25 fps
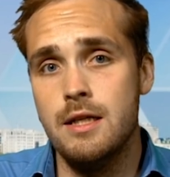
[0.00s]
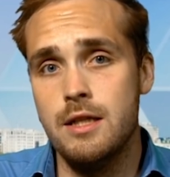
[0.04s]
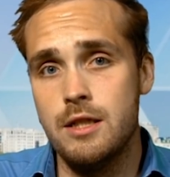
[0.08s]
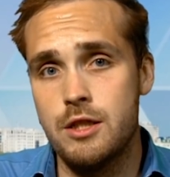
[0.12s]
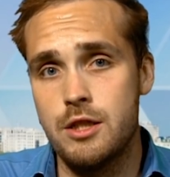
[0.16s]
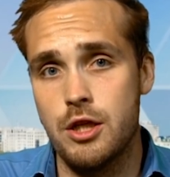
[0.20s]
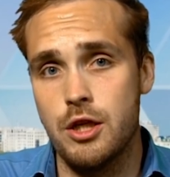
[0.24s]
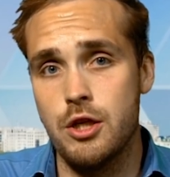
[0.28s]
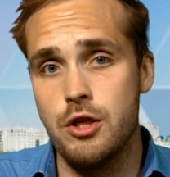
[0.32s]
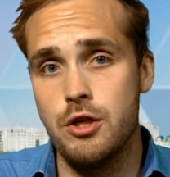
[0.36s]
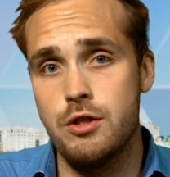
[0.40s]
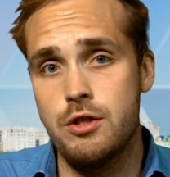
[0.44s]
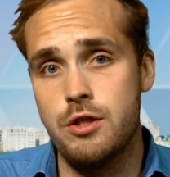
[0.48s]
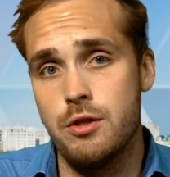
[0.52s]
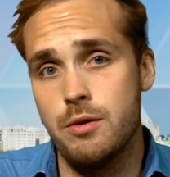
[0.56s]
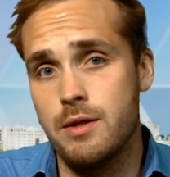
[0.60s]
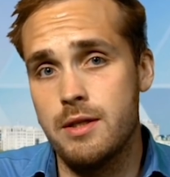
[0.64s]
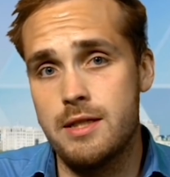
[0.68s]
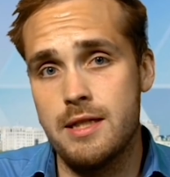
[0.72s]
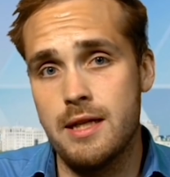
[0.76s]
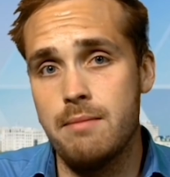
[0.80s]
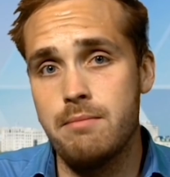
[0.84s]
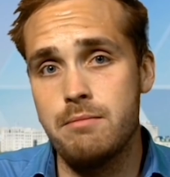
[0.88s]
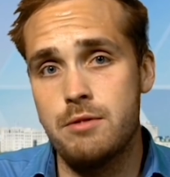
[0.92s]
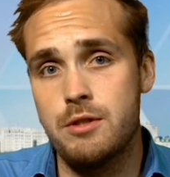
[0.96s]
to
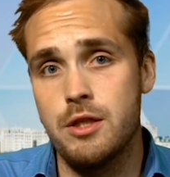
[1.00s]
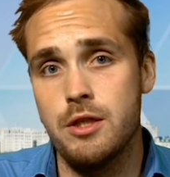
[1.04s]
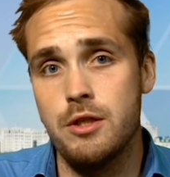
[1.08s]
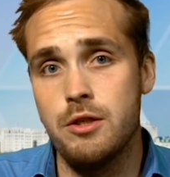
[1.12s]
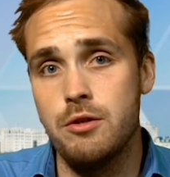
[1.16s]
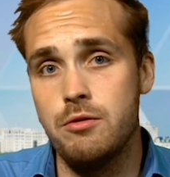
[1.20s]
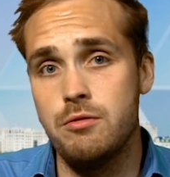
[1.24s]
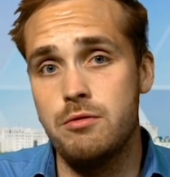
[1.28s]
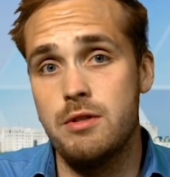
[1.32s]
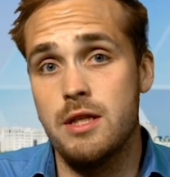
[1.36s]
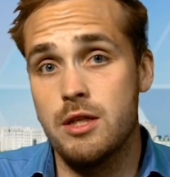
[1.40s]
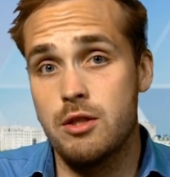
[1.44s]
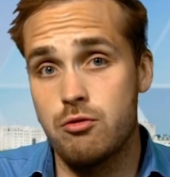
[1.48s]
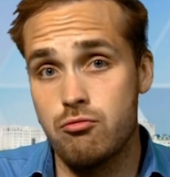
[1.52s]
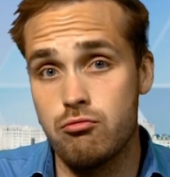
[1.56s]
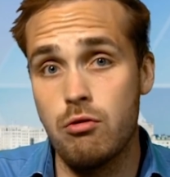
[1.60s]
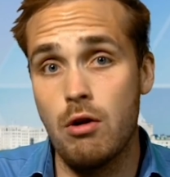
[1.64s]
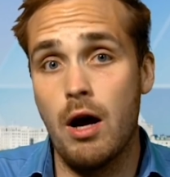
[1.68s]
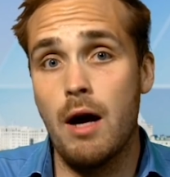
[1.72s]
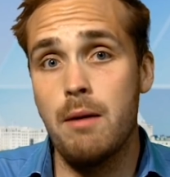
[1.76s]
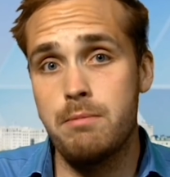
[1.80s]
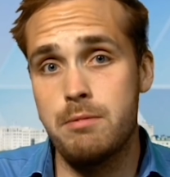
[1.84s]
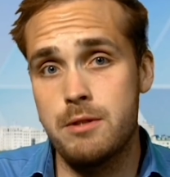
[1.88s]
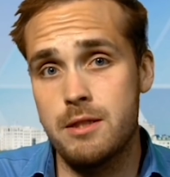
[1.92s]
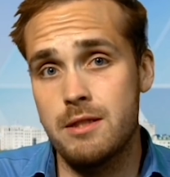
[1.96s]
attempt to
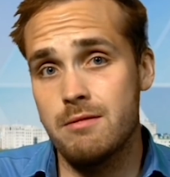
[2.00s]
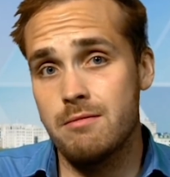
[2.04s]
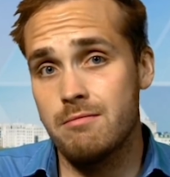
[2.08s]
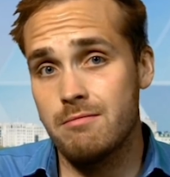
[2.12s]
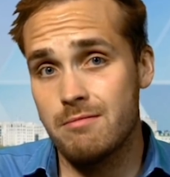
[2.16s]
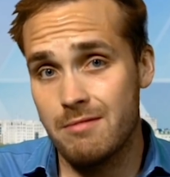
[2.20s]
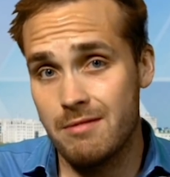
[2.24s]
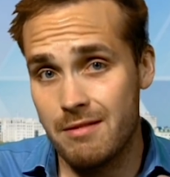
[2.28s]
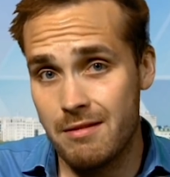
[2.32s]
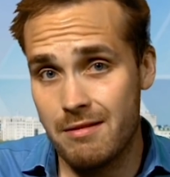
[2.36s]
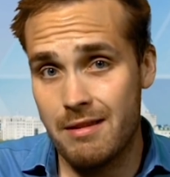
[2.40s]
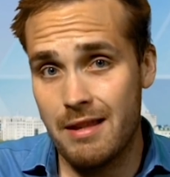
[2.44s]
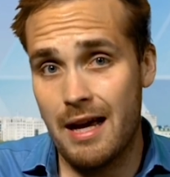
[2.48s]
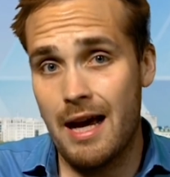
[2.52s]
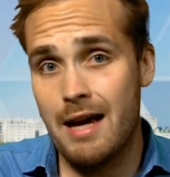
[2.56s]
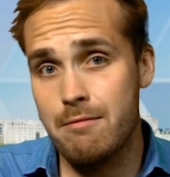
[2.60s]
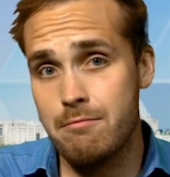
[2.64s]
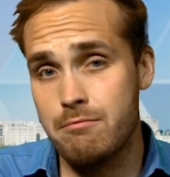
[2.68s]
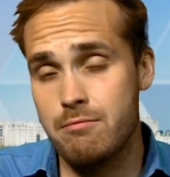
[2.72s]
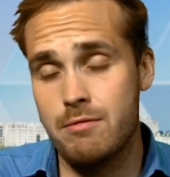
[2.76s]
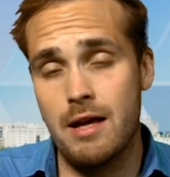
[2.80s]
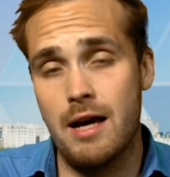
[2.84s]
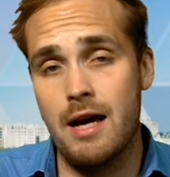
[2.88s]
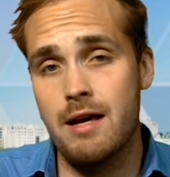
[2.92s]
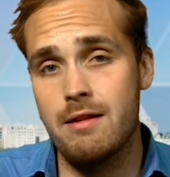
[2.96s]
disrupt
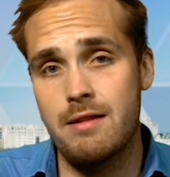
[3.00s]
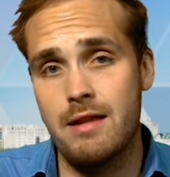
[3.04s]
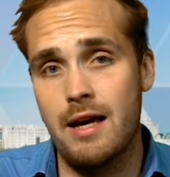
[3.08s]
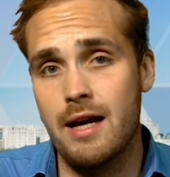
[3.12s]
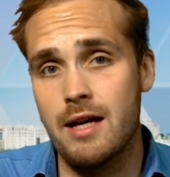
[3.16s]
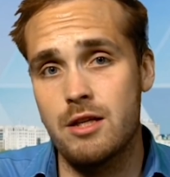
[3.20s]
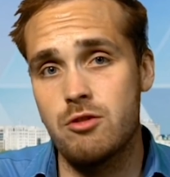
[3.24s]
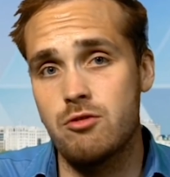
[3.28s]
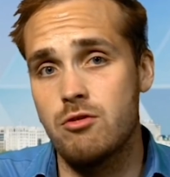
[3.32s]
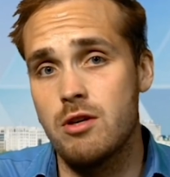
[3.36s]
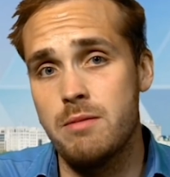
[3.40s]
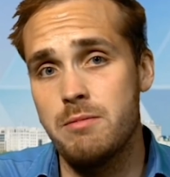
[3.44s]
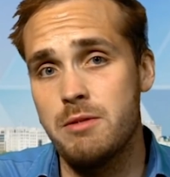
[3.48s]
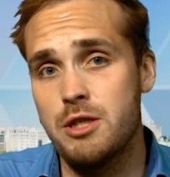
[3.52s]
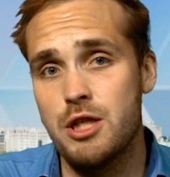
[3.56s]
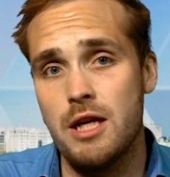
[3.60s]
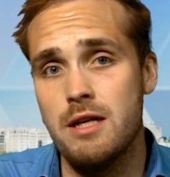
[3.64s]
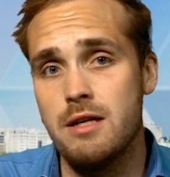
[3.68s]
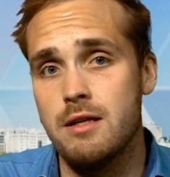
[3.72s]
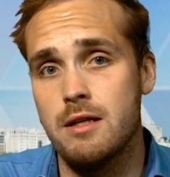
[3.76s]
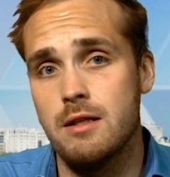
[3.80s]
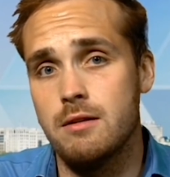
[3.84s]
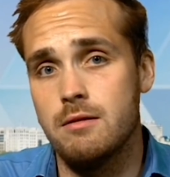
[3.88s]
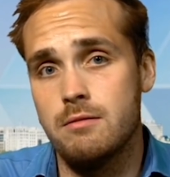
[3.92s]
that extreme agenda.